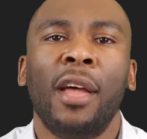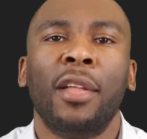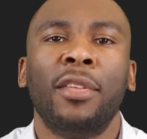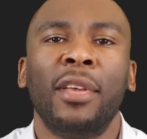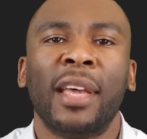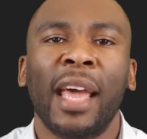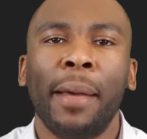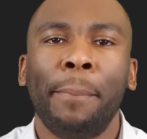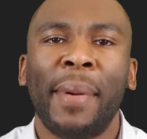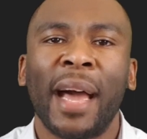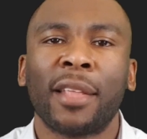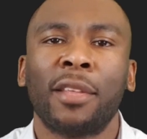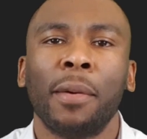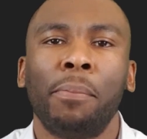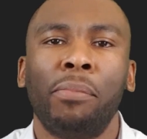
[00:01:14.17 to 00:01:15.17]
To get
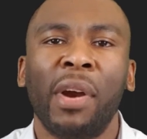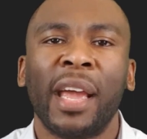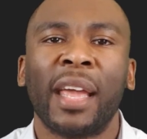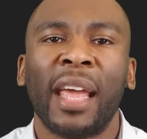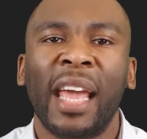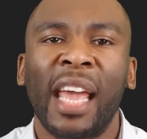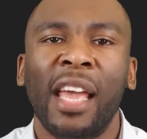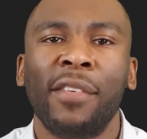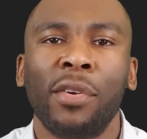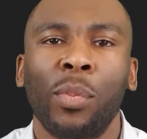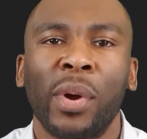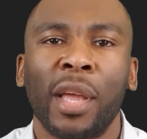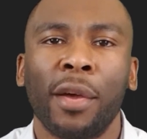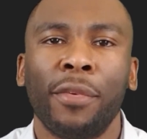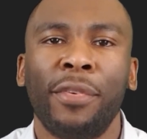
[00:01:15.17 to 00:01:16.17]
back to break even
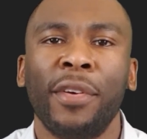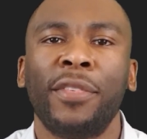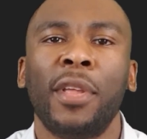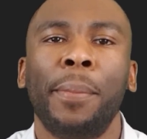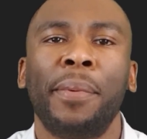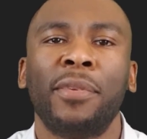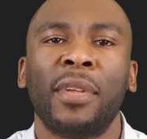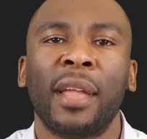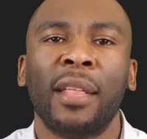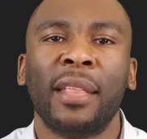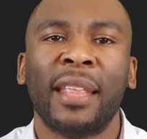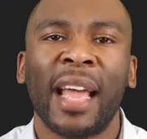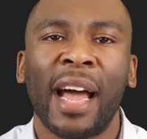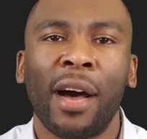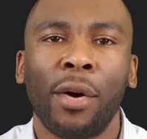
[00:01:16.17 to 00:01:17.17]
when you're 50%
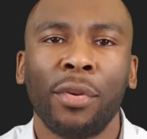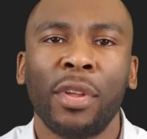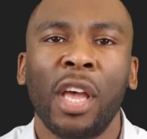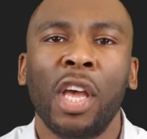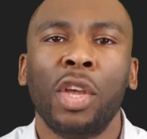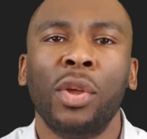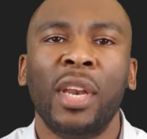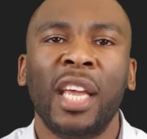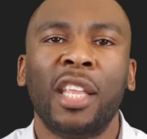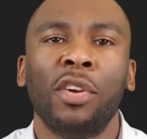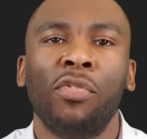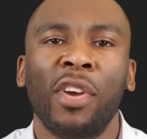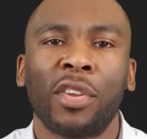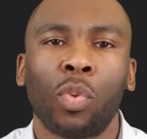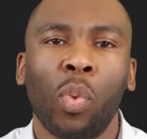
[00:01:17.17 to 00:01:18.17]
down, you need to
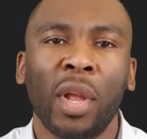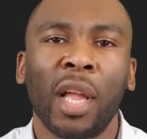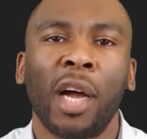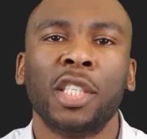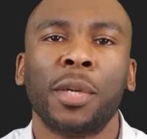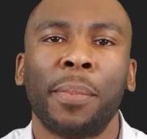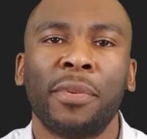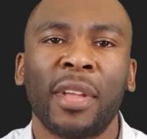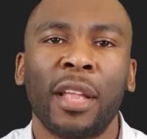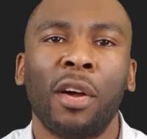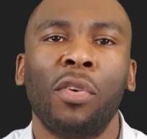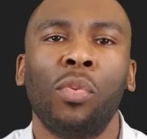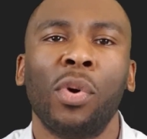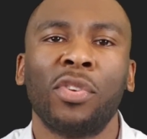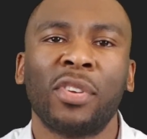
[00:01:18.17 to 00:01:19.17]
risk 100%
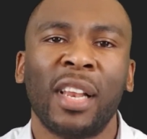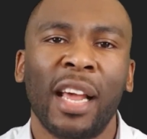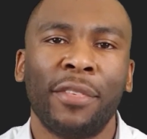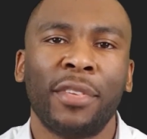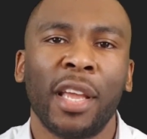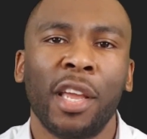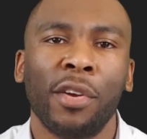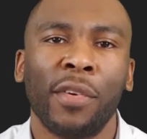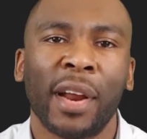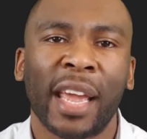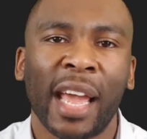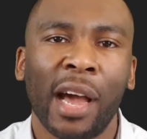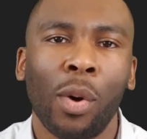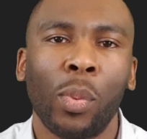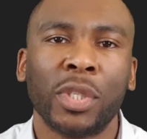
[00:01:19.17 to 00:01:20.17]
of what's left in your
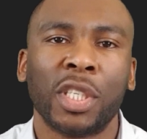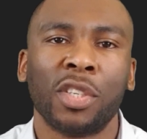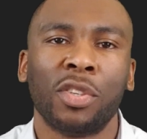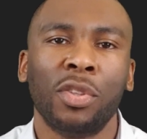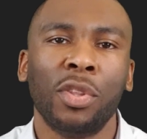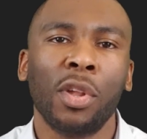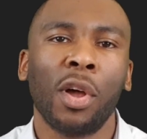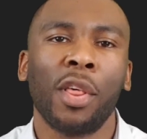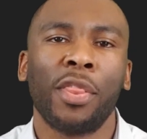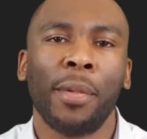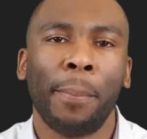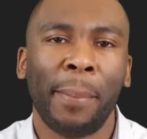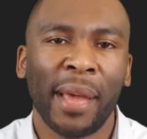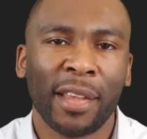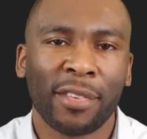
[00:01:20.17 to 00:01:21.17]
account, which is not the
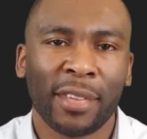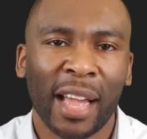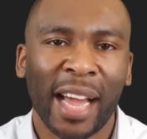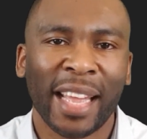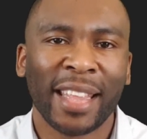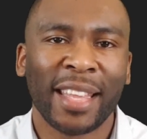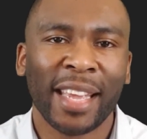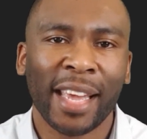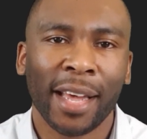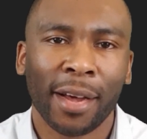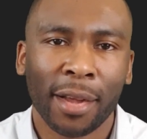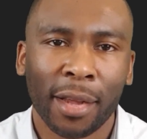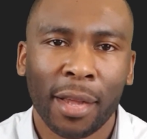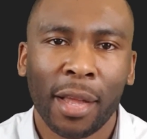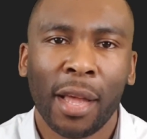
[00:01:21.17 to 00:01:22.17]
best idea.
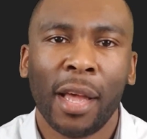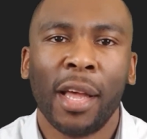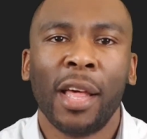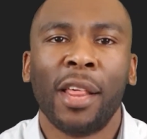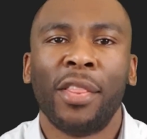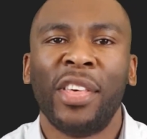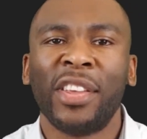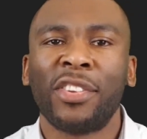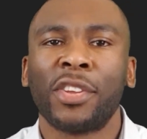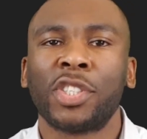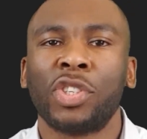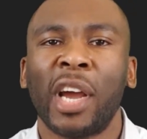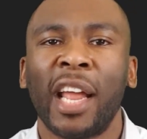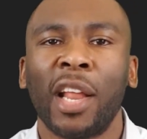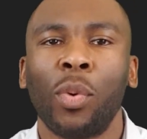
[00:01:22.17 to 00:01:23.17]
This
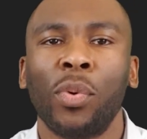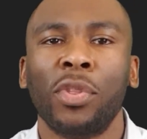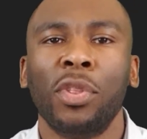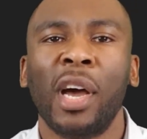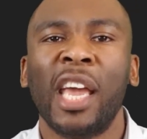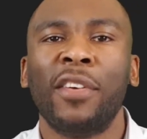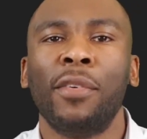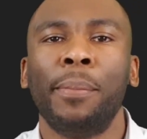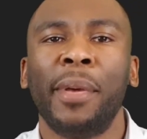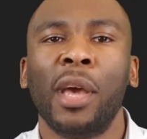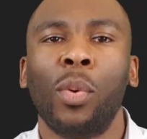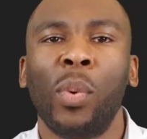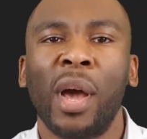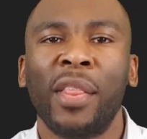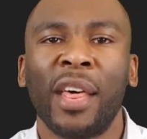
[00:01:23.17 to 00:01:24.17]
trader would not even be
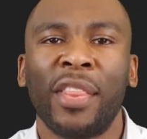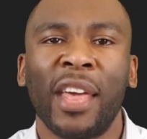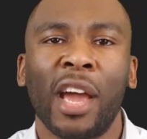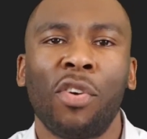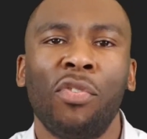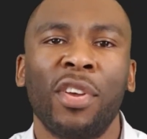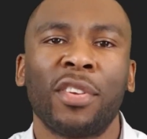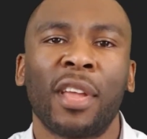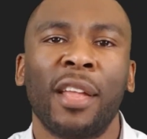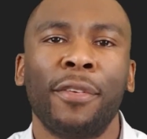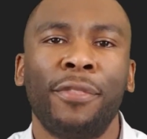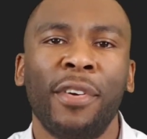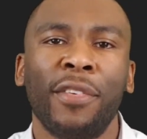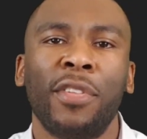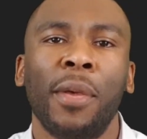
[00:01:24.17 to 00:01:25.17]
aware that they are risking
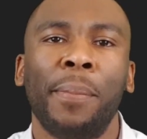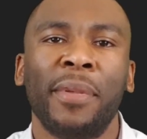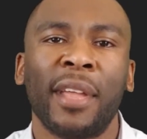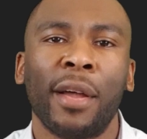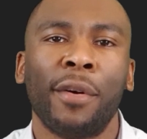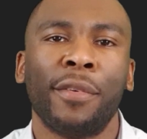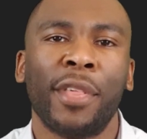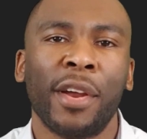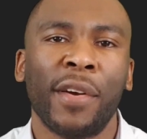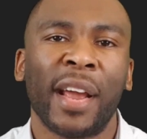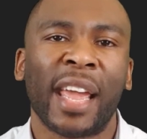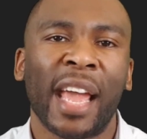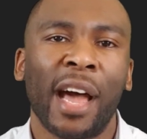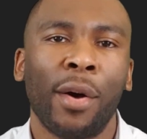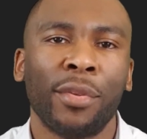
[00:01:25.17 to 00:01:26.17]
50% of their
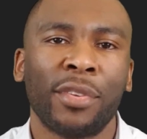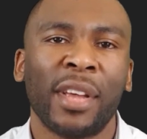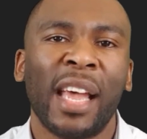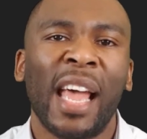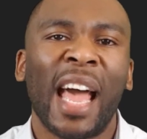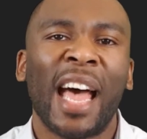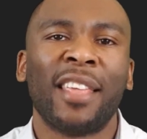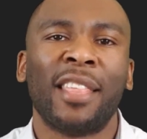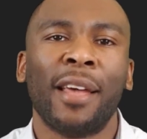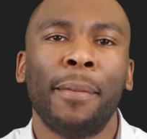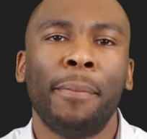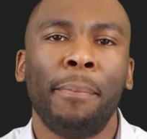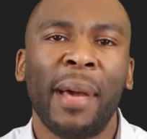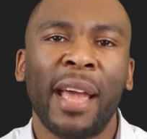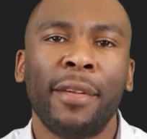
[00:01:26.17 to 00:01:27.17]
account, as their
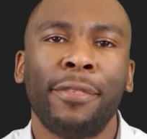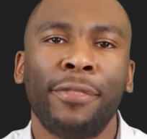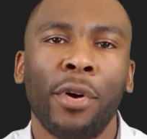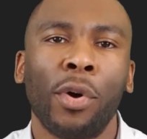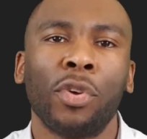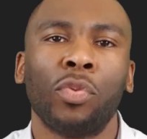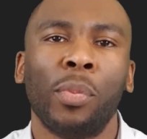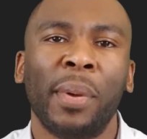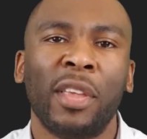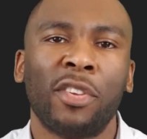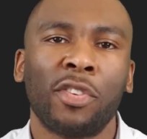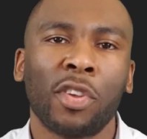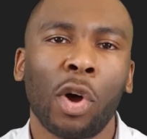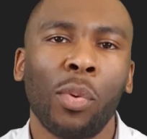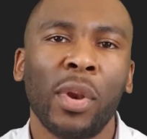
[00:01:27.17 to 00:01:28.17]
main focus will be
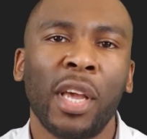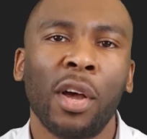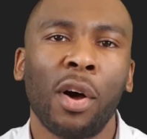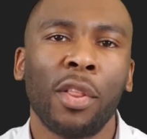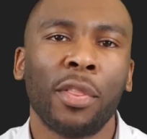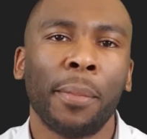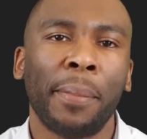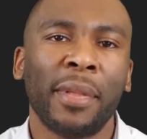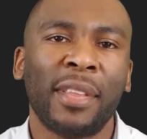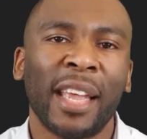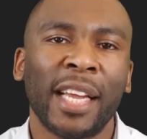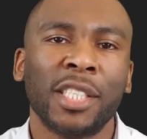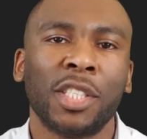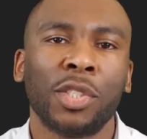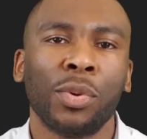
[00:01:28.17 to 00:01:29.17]
solely on the
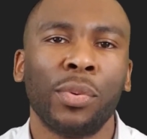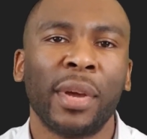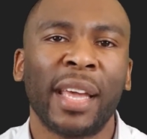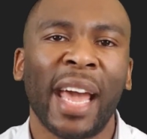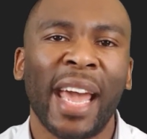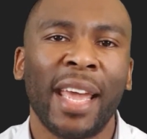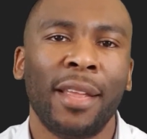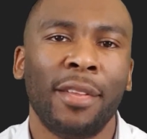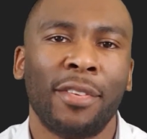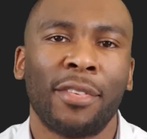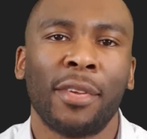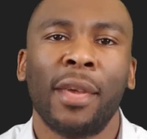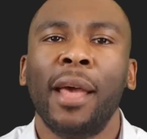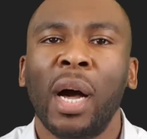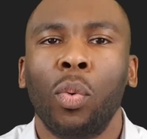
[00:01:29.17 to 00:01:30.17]
potential gains.
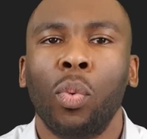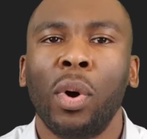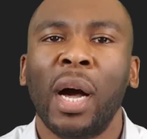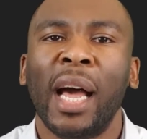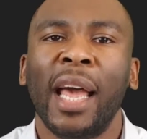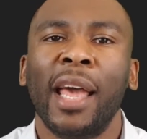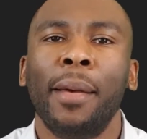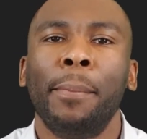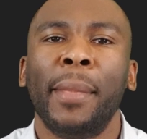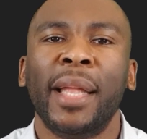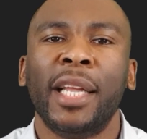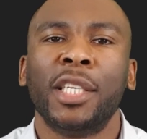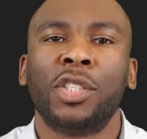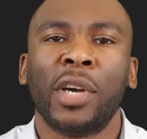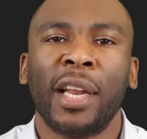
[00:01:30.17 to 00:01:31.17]
What I hear
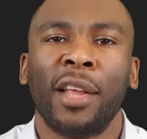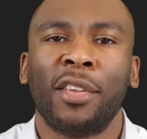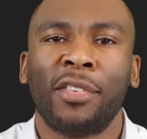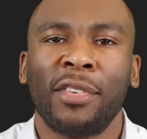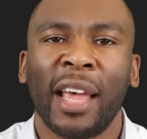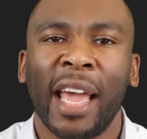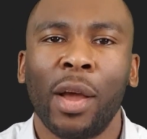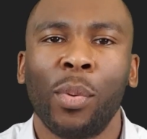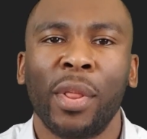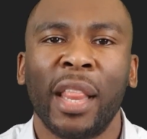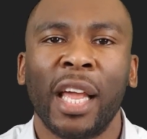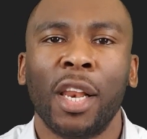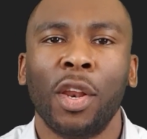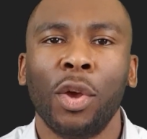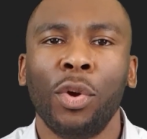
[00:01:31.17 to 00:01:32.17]
many traders say when
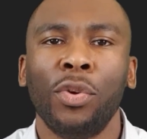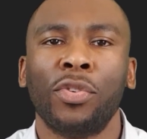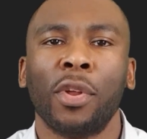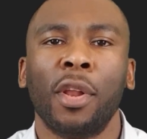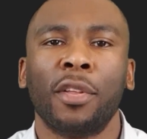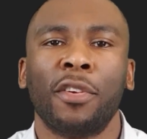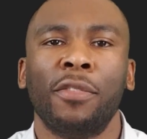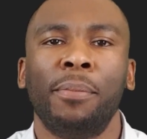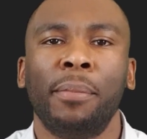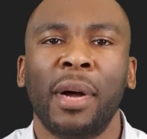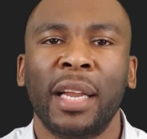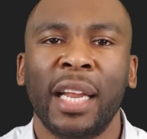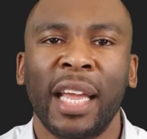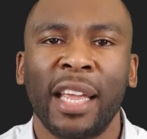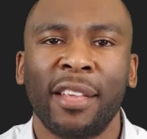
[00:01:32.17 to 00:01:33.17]
they lose a lot of
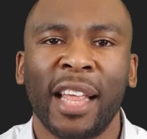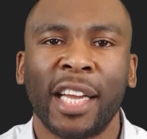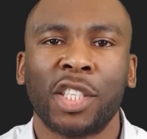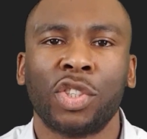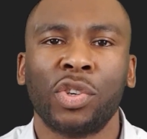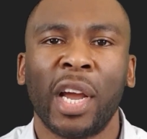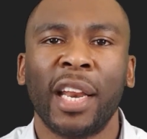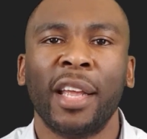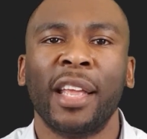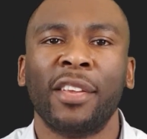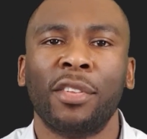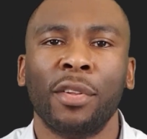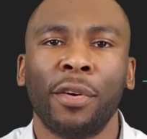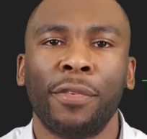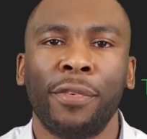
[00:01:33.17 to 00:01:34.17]
money is that trading
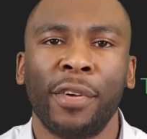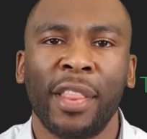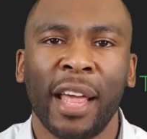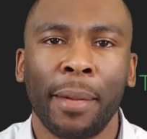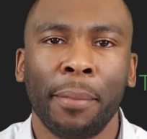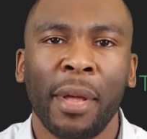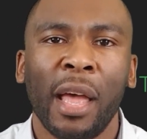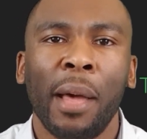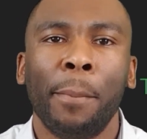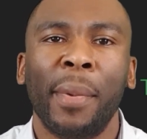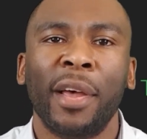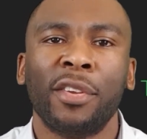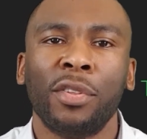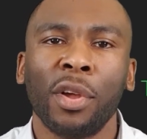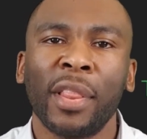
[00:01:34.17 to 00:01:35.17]
is not for them.
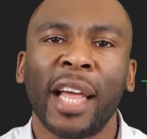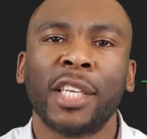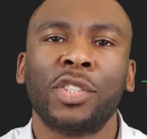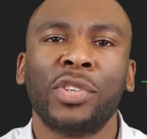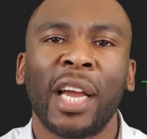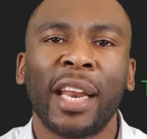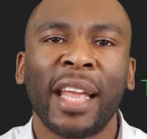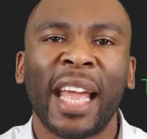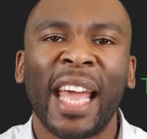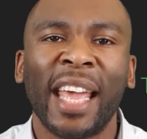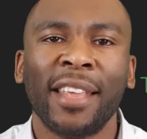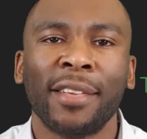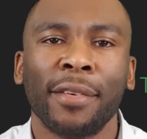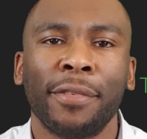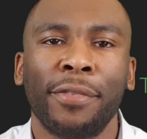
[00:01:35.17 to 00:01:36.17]
But it's not that trading
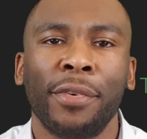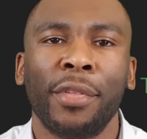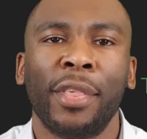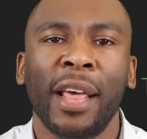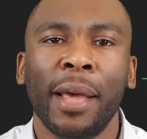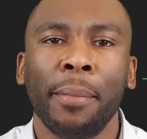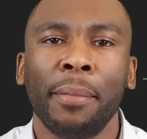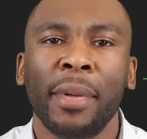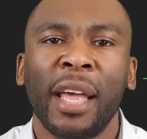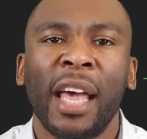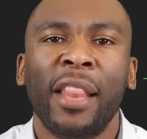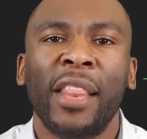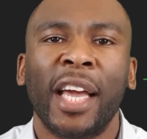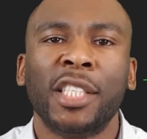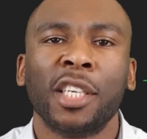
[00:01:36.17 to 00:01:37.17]
isn't for them,
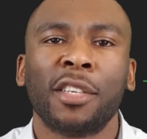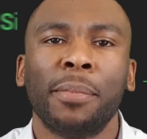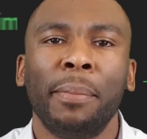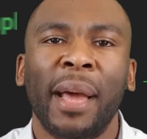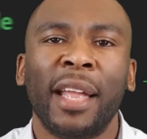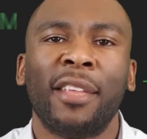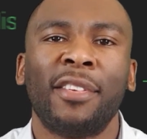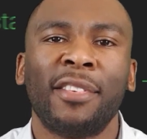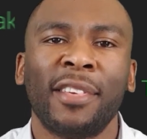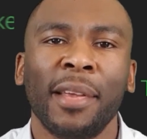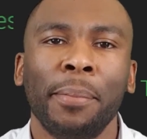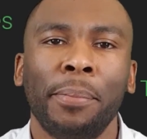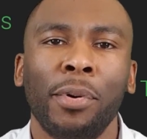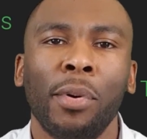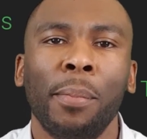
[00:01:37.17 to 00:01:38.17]
they just made
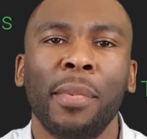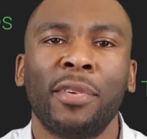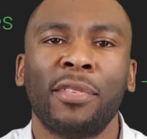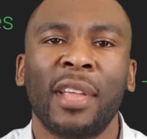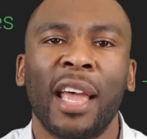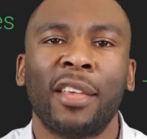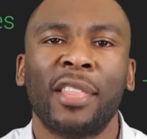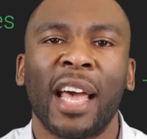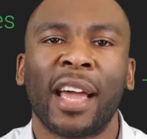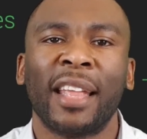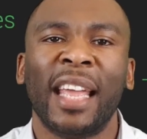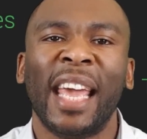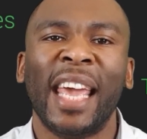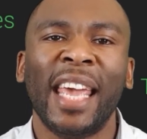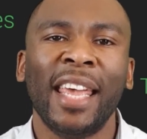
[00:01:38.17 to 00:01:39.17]
simple mistakes that
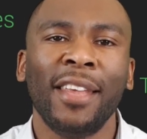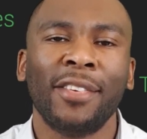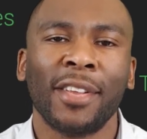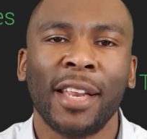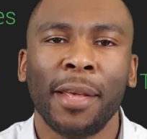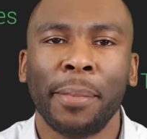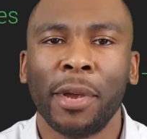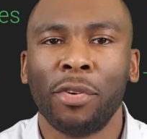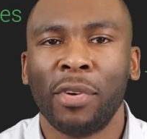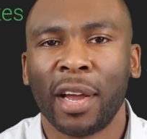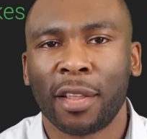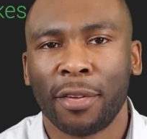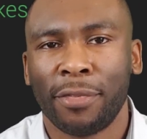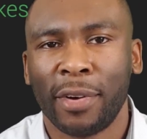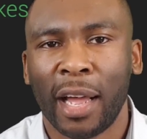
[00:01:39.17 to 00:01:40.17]
can easily be
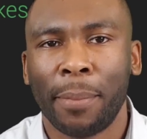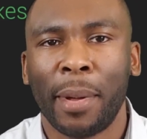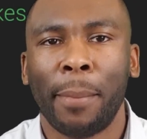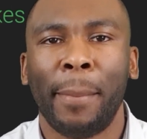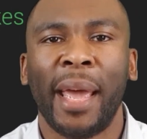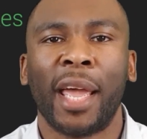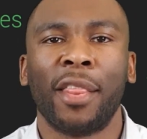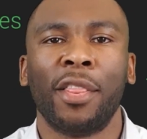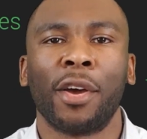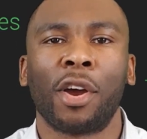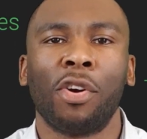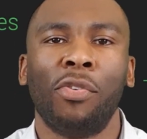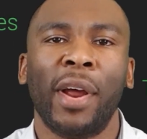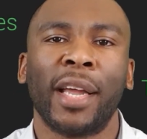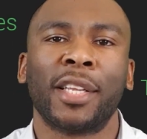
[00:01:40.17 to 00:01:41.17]
rectified by making the
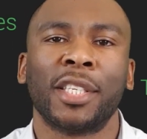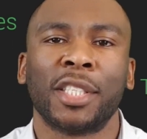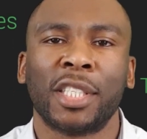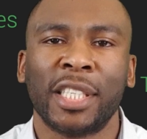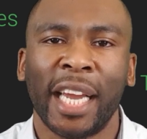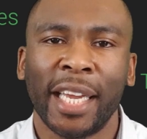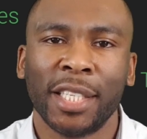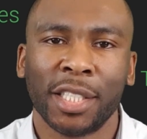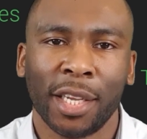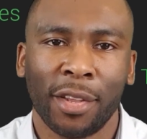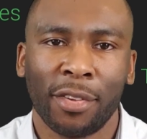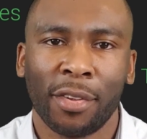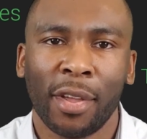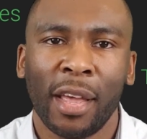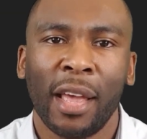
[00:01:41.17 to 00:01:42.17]
correct changes.